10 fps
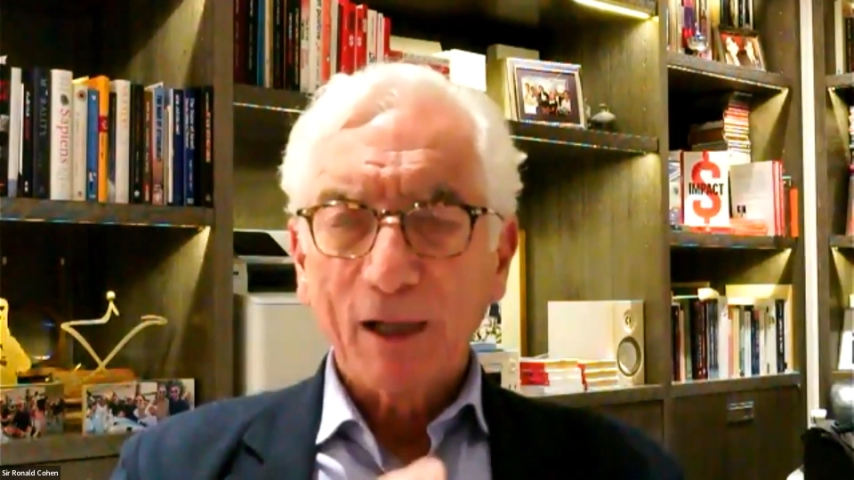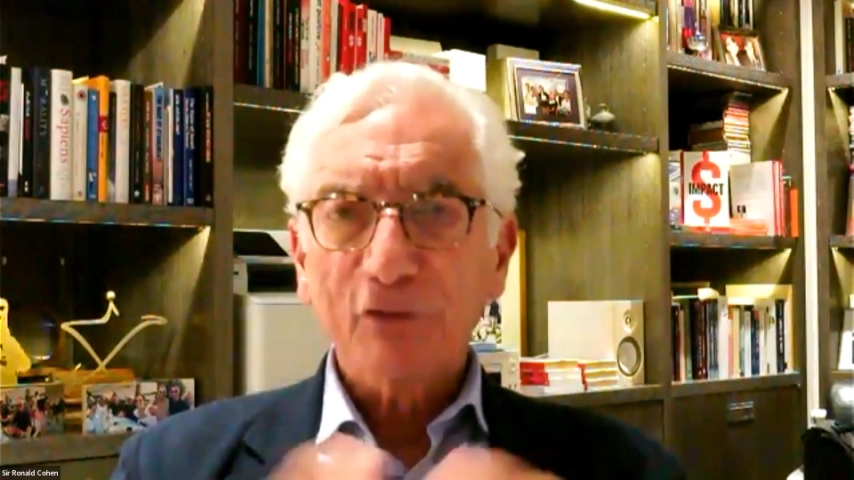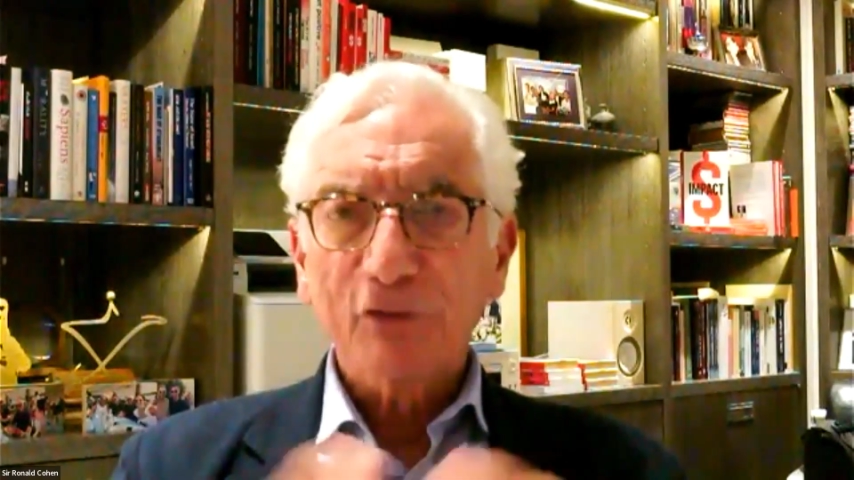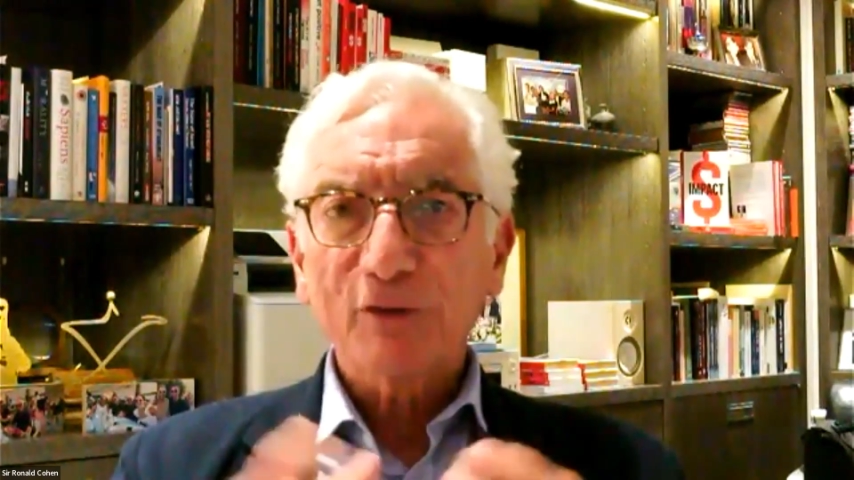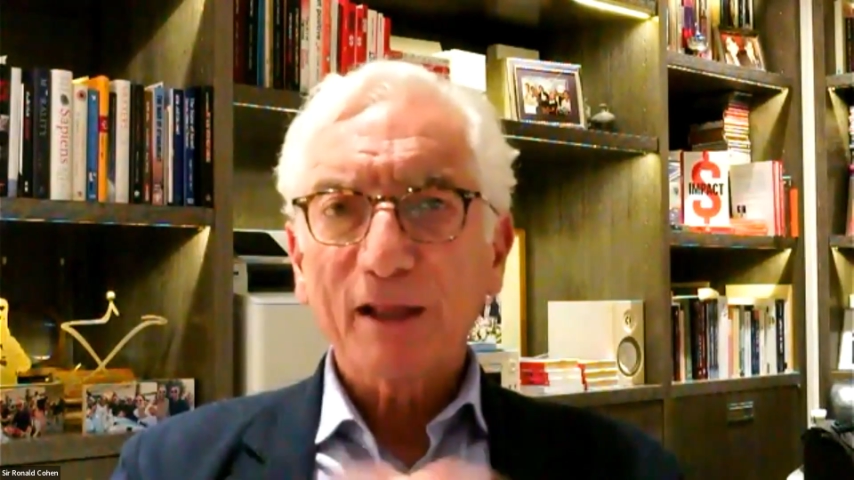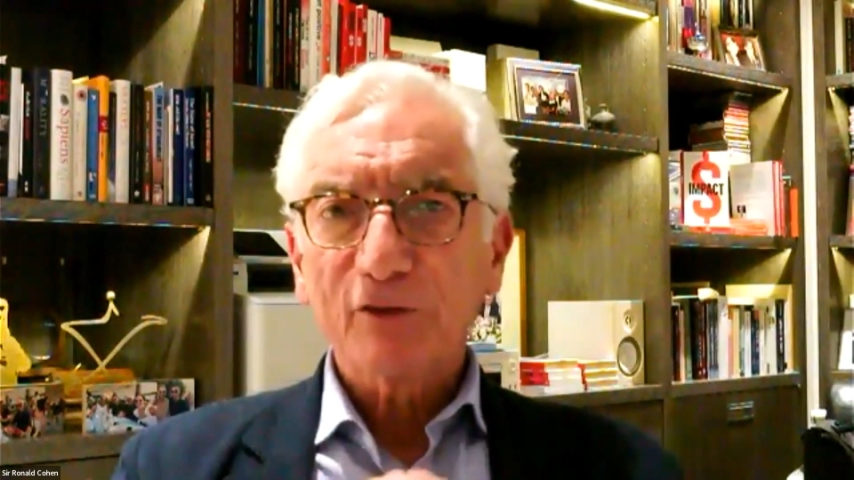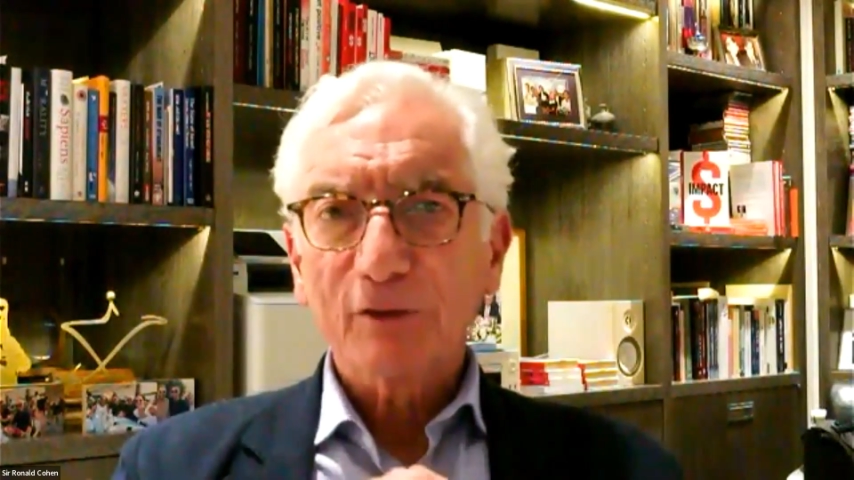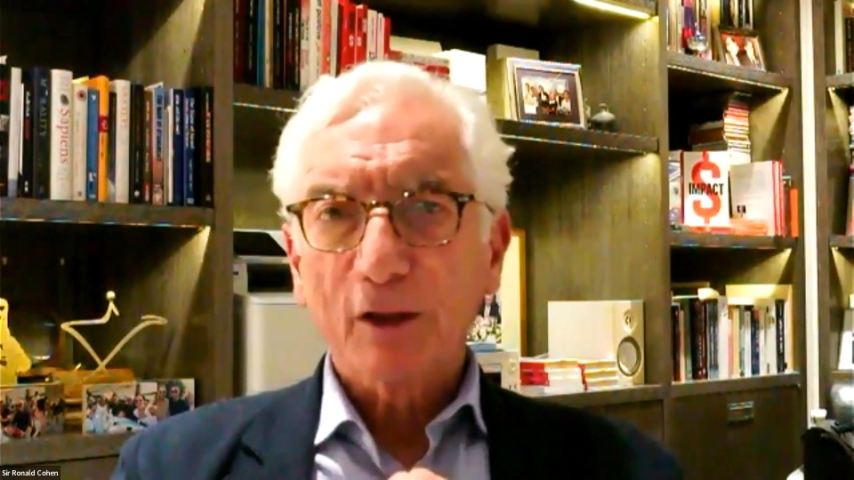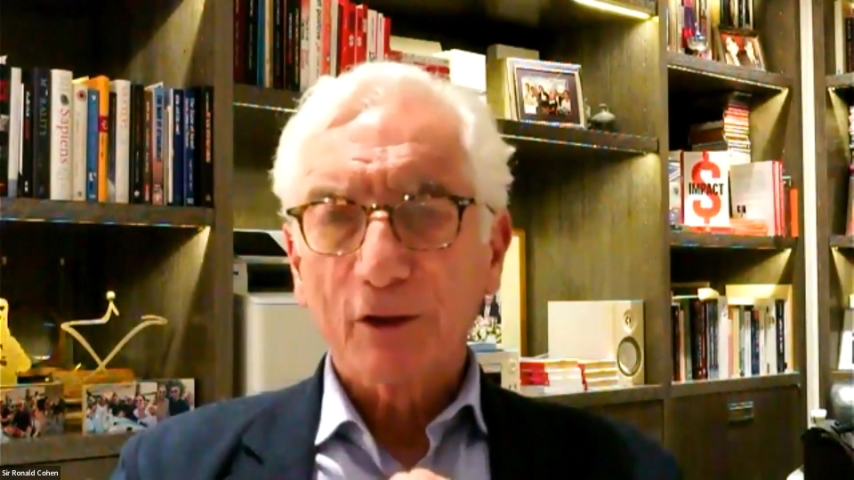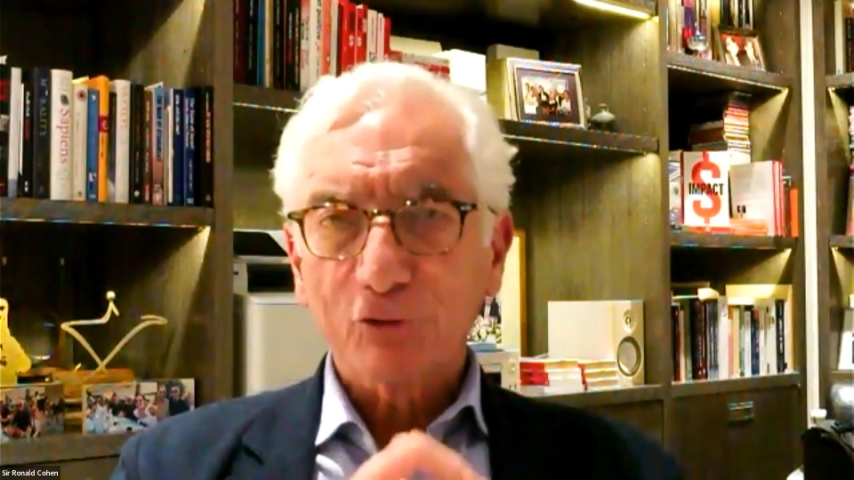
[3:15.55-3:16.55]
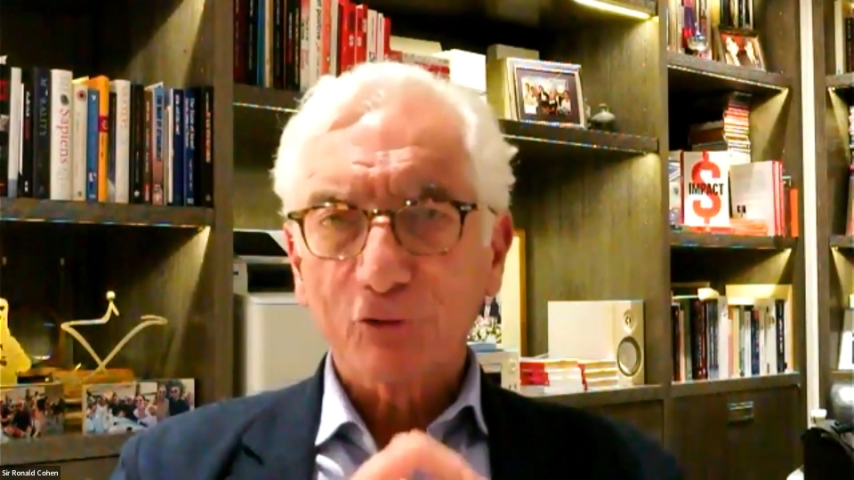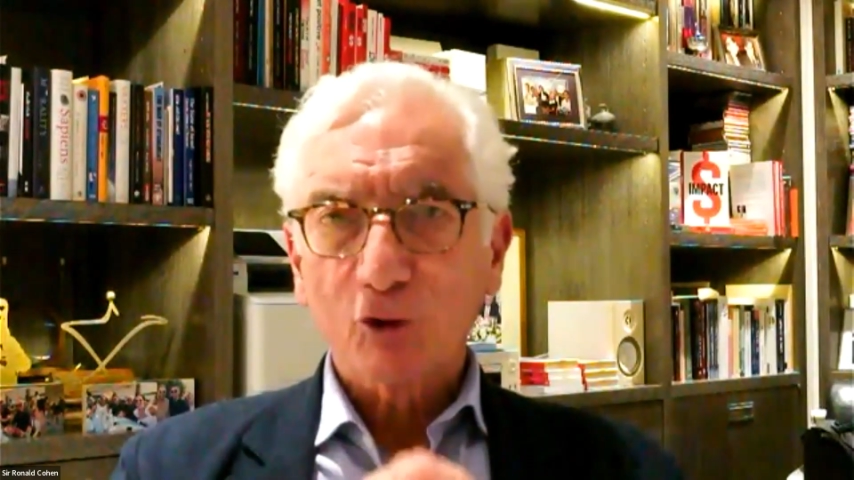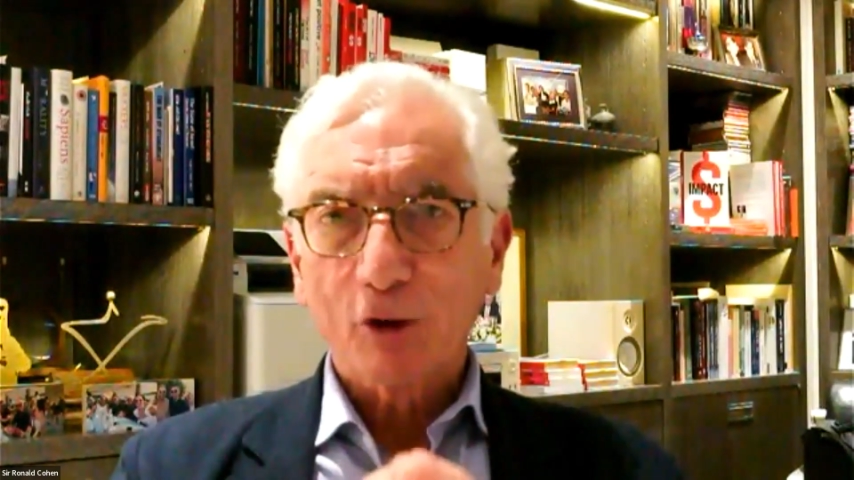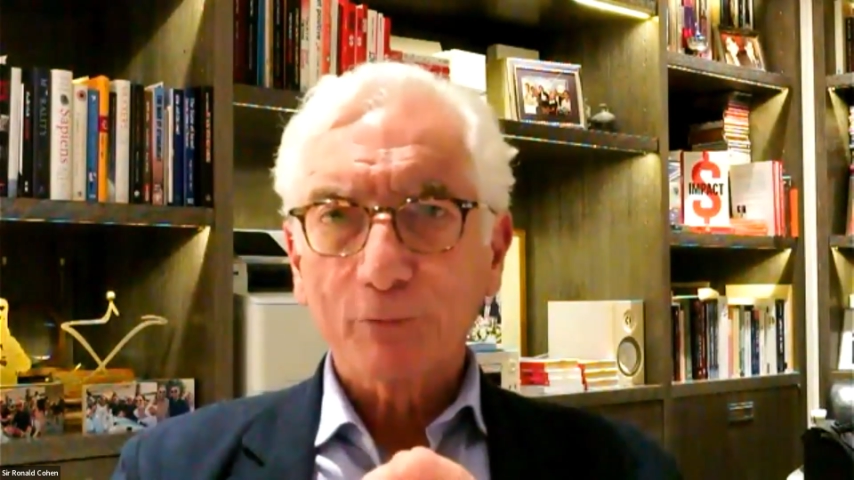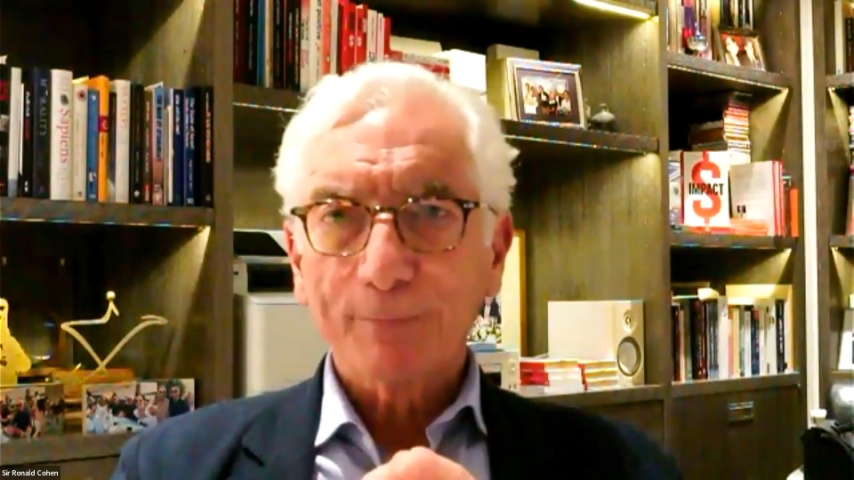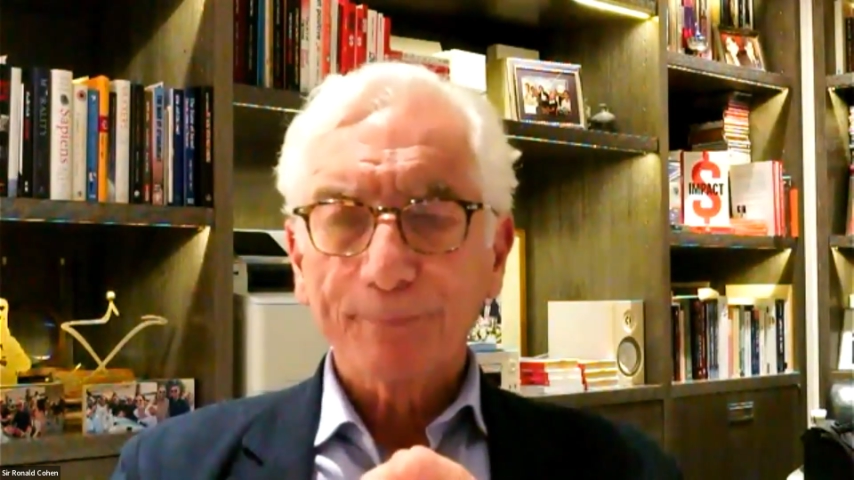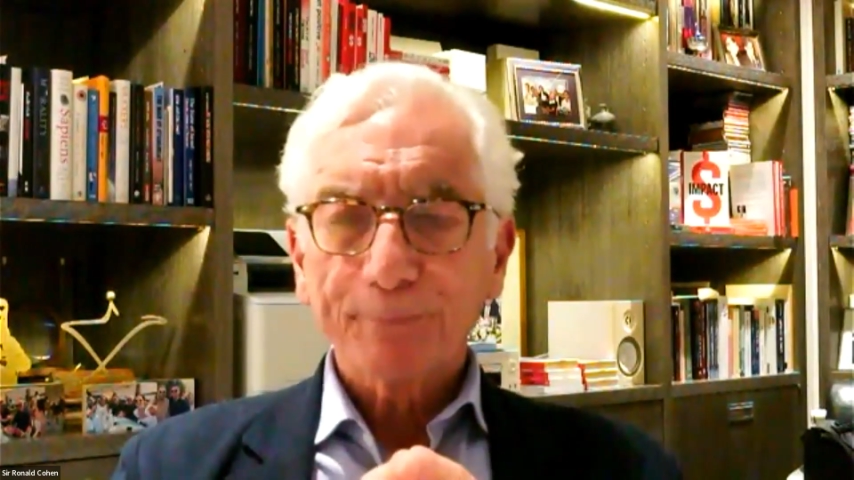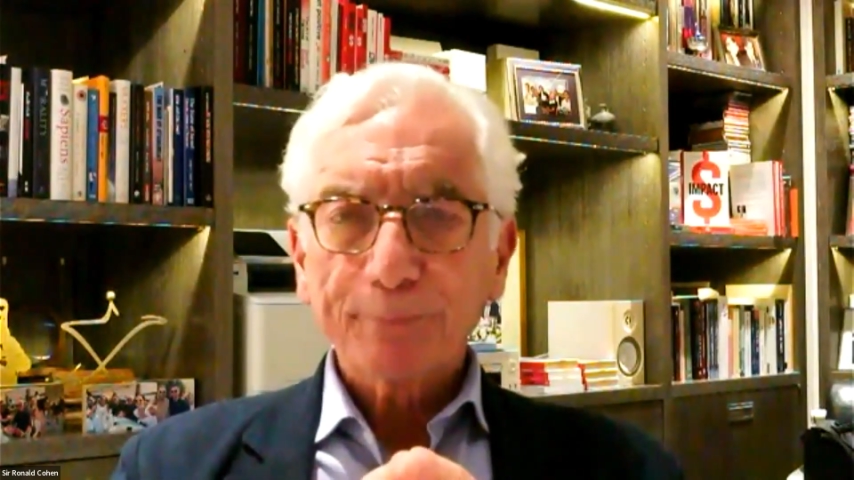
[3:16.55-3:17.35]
as Tesla has shown,